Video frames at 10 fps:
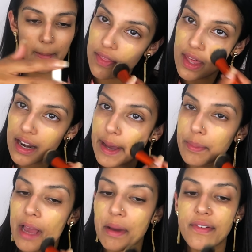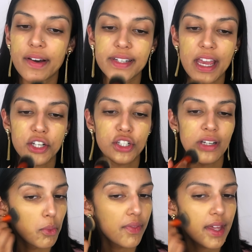And then I apply my foundation.
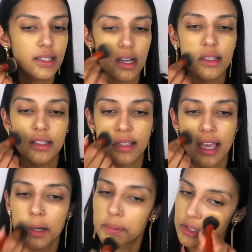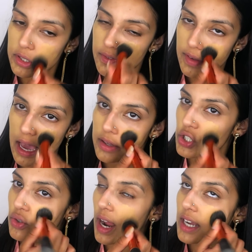And what that does is it helps to sort of
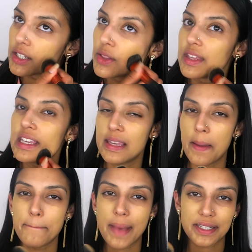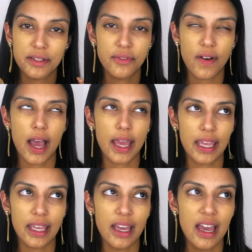counteract the
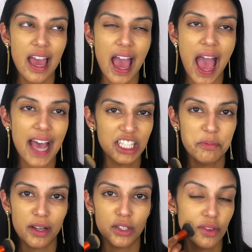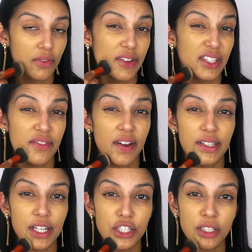mattifying aspect of the Fenty
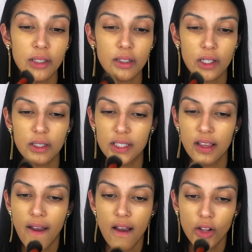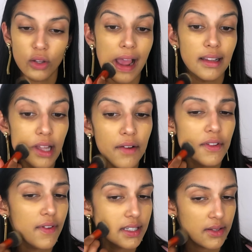foundation, because look, I love
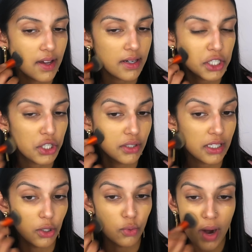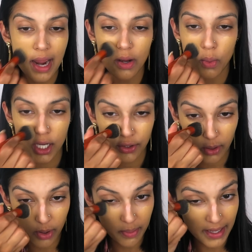the Fenty foundation because it's great and it works
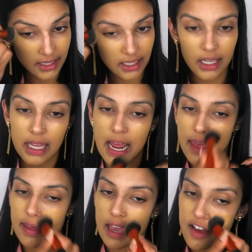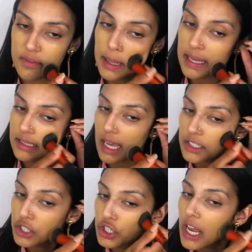really well with my skin and they have my
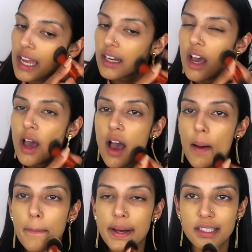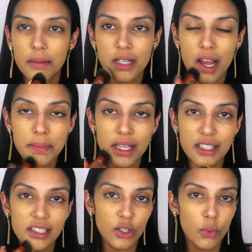exact shade, but sometimes I
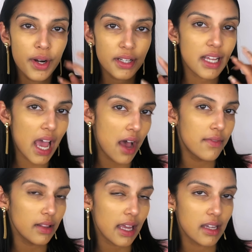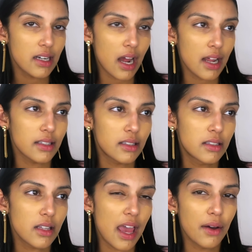still want it to have like a
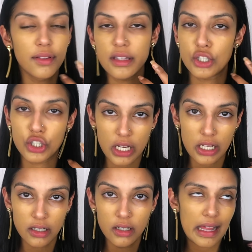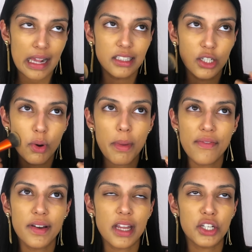nice healthy sheen. Like I still want my
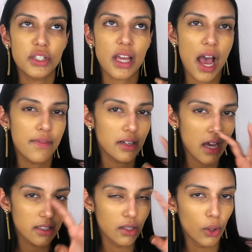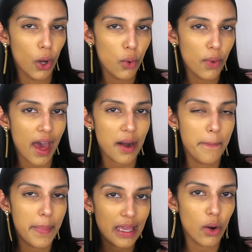foundation to have a nice glow without
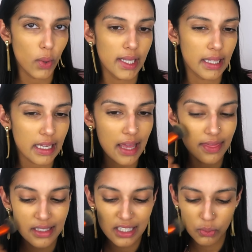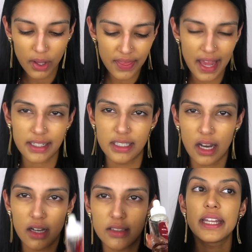it being oily, and this is what that
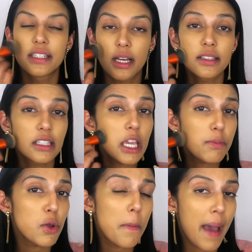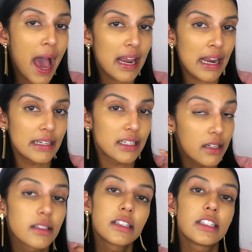does. It does keep you matte and it
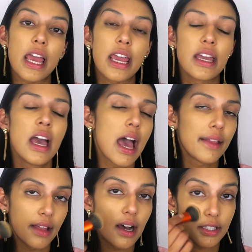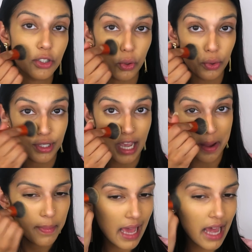does stay and last all
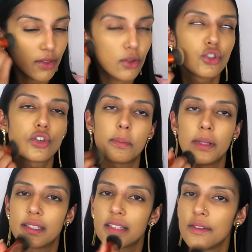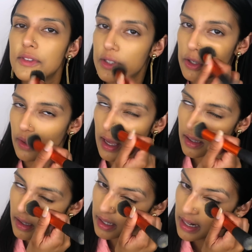day, but adding those droplets gives you
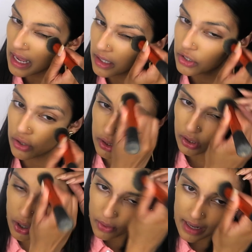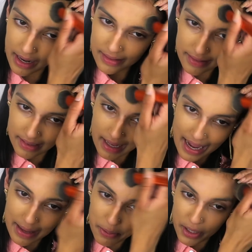like an extra glow, and I
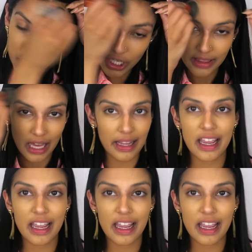appreciate that.